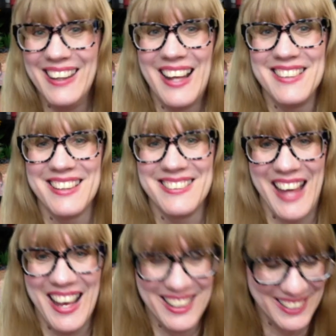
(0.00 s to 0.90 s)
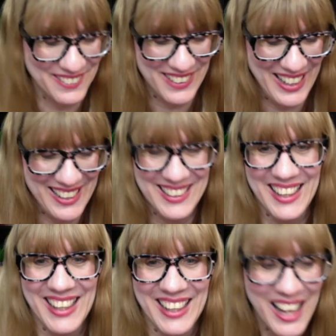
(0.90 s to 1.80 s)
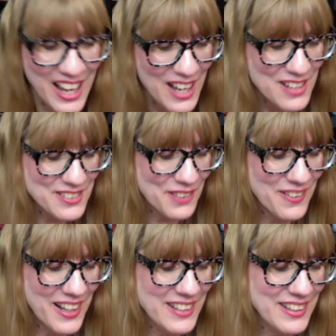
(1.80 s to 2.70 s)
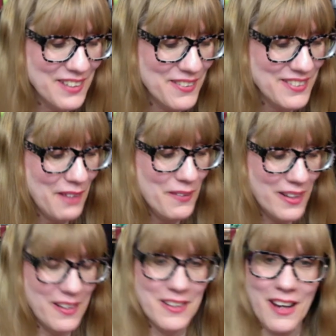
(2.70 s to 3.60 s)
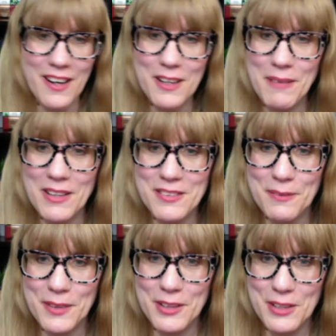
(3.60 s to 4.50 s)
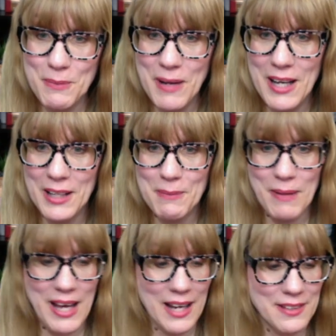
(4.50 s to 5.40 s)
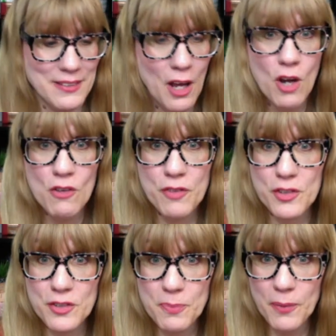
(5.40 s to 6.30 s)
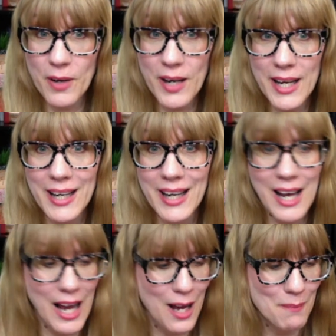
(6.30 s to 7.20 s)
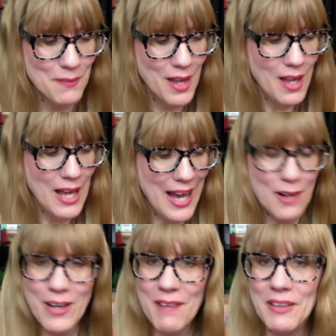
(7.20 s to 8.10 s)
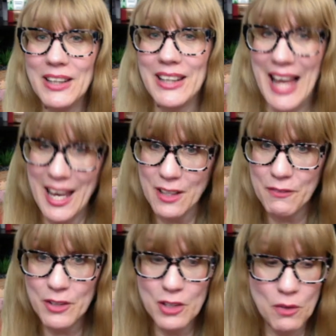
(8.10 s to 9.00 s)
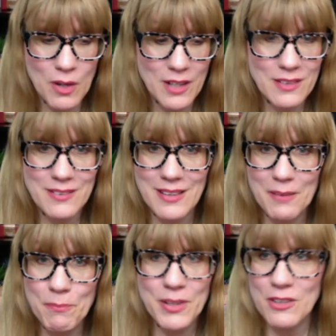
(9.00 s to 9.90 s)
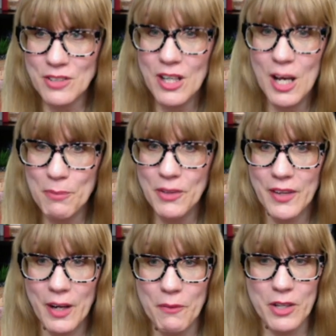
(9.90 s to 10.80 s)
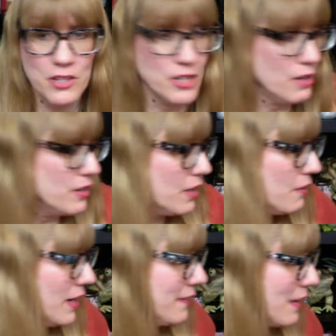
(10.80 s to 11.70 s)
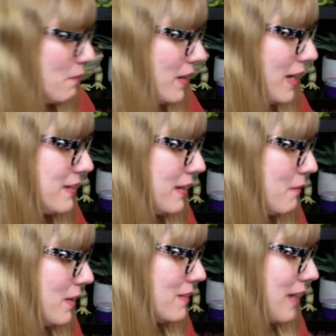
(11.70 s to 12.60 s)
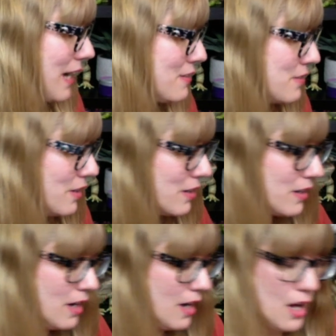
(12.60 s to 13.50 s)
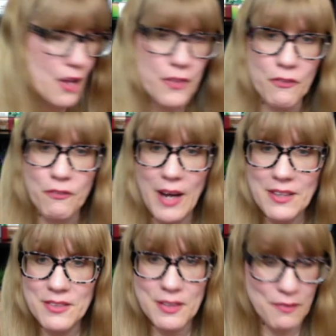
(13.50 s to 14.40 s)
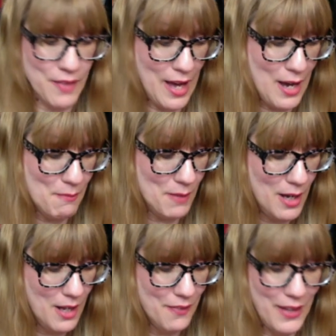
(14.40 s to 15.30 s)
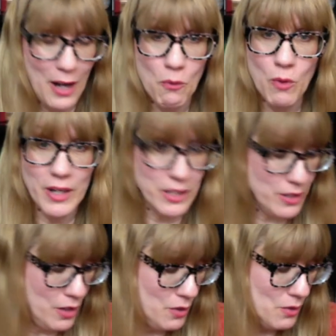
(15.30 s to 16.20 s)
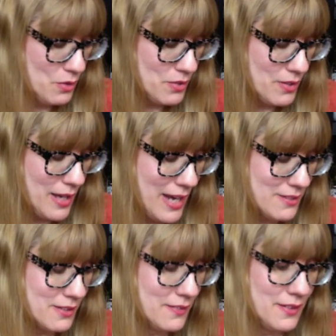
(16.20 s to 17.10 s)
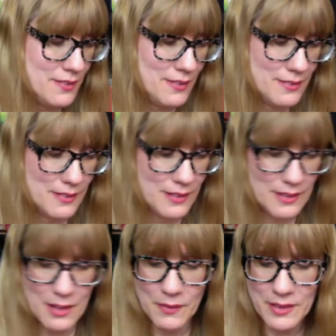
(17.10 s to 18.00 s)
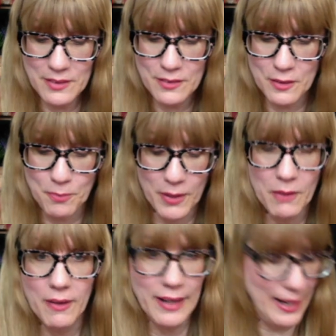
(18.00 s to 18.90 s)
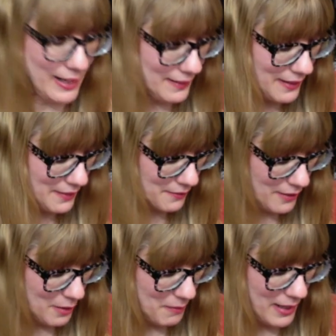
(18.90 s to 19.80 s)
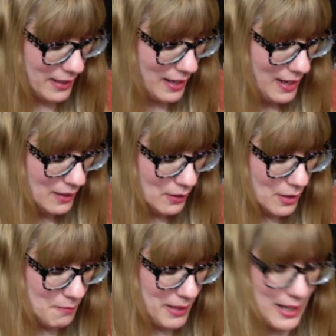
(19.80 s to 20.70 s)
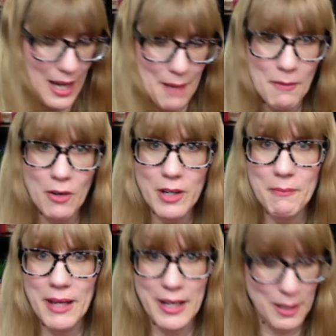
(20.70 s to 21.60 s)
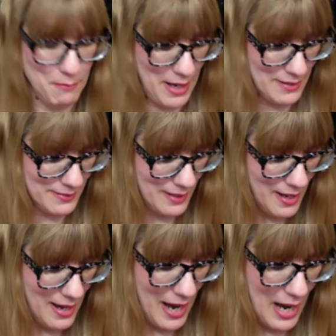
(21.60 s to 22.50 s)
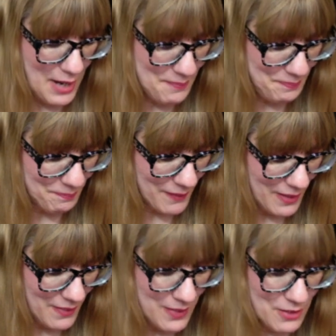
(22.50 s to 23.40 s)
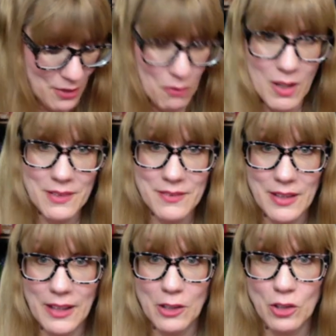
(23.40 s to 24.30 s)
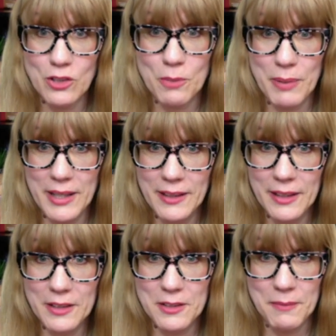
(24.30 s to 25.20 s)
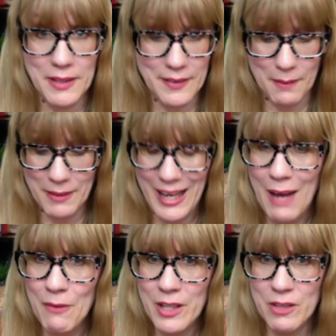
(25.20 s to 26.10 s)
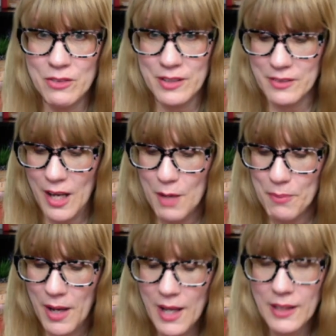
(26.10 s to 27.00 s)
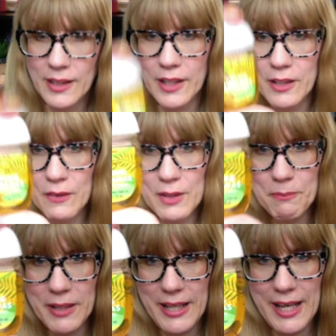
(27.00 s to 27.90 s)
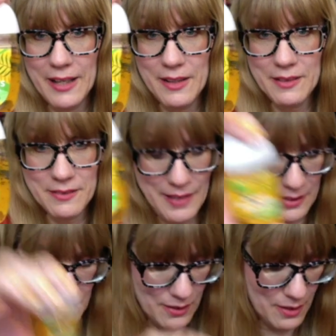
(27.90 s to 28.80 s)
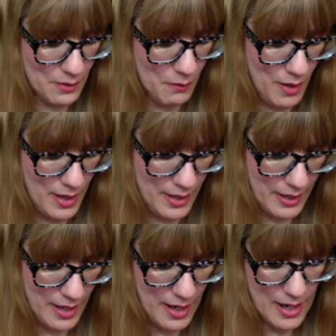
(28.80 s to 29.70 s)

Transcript: That's exactly what I did. So what I did was I wanted to talk about some of the new PocketBacs for spring. Um, I don't have a lot of the new ones, but there's a couple that I want to show you. And then what I did was I took the rest of them that I want to use. Actually, this is, you know, this is a spring one. I got that in the wrong bin. Look at me. I'm already making a mess. Um, these are ones that like looked appealing to me that I'm like, I want to use these up. Like going bananas, that's a good one.